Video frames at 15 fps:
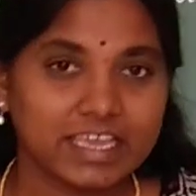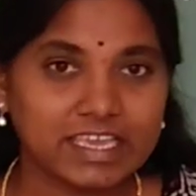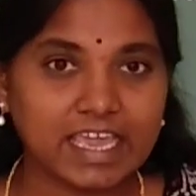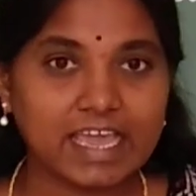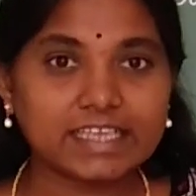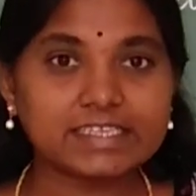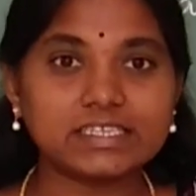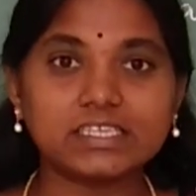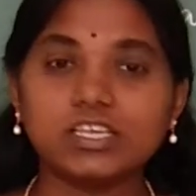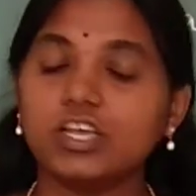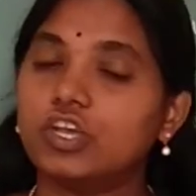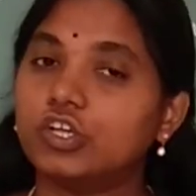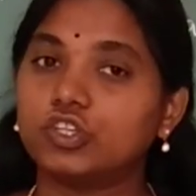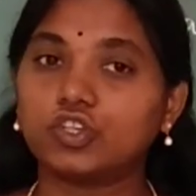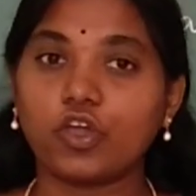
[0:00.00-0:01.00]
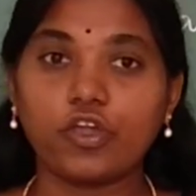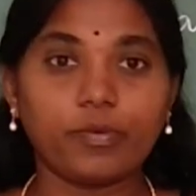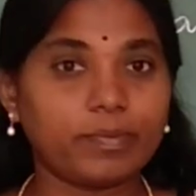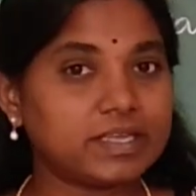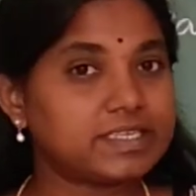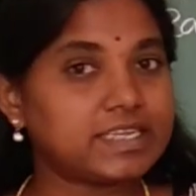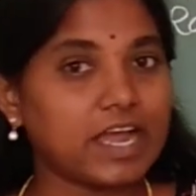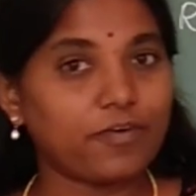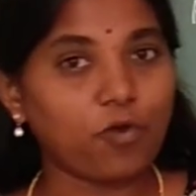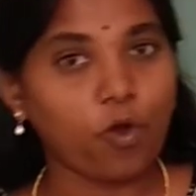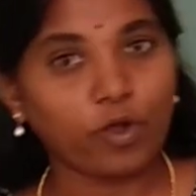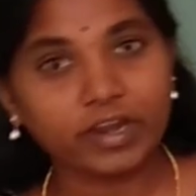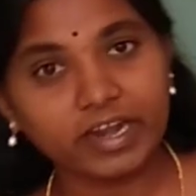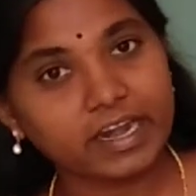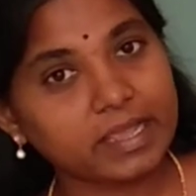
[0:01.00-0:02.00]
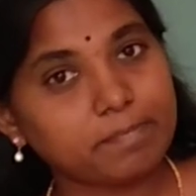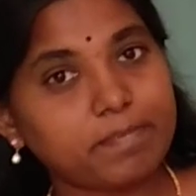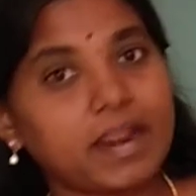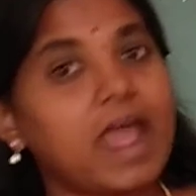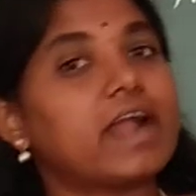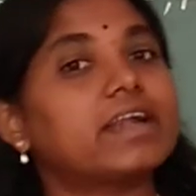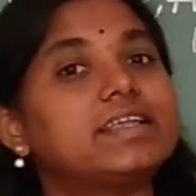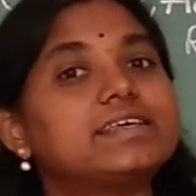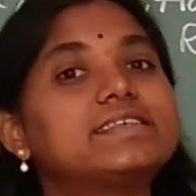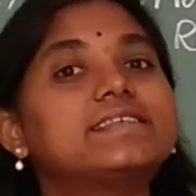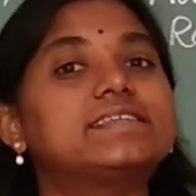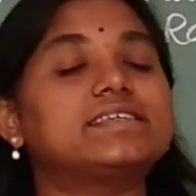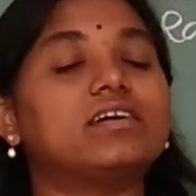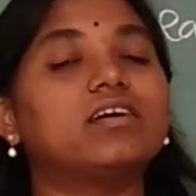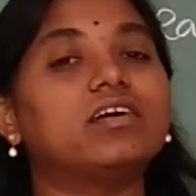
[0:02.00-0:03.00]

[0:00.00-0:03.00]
Yes, so you must have already practiced